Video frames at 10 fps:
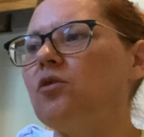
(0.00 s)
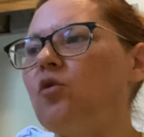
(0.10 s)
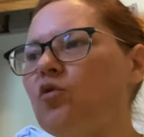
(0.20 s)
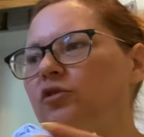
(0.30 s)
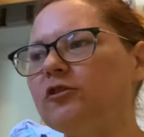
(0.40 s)

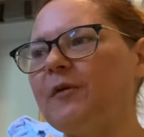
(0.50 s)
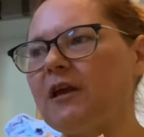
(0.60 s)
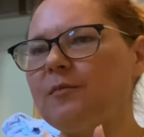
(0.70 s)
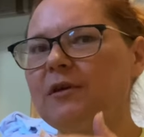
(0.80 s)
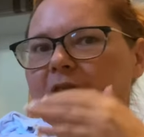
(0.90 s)
older
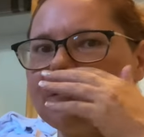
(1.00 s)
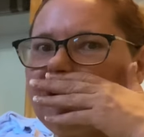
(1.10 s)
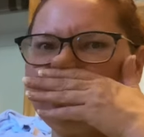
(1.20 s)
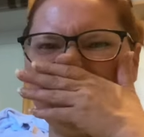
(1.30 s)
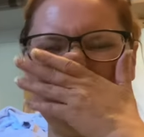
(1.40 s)
babies,
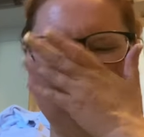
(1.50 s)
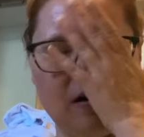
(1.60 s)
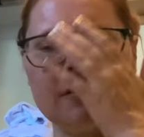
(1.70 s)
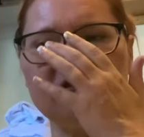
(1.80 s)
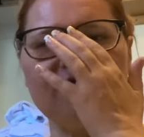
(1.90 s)
kits that are
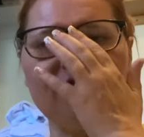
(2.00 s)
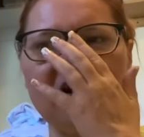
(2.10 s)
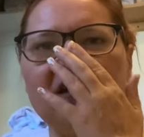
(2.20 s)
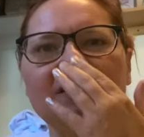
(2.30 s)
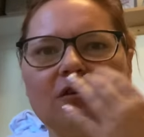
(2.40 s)
hard to
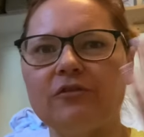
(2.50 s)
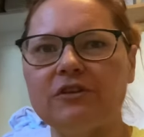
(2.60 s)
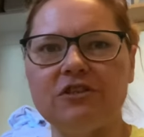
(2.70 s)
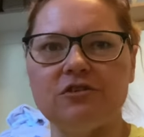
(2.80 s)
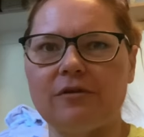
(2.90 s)
find, the only
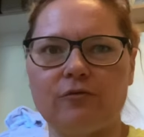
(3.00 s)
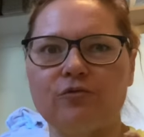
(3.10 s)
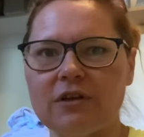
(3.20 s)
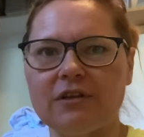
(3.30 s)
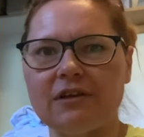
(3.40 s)
two I
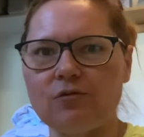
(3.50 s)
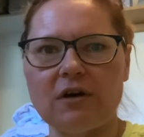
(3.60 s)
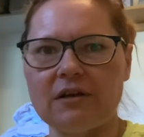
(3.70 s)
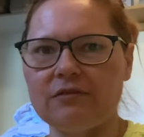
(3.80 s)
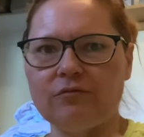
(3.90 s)
really
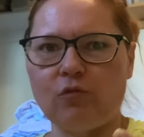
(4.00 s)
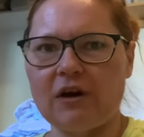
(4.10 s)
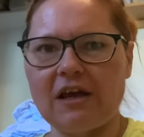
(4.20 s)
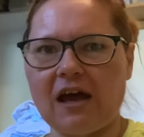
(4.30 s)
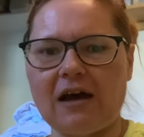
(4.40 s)
want
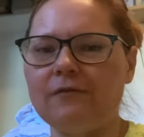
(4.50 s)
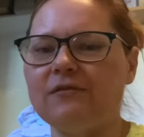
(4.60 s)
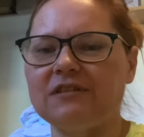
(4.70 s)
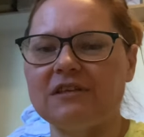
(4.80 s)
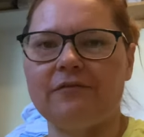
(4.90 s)
to have
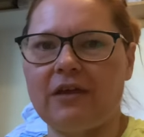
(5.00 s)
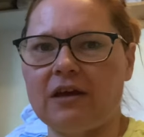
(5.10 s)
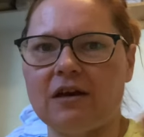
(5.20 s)
is Devi and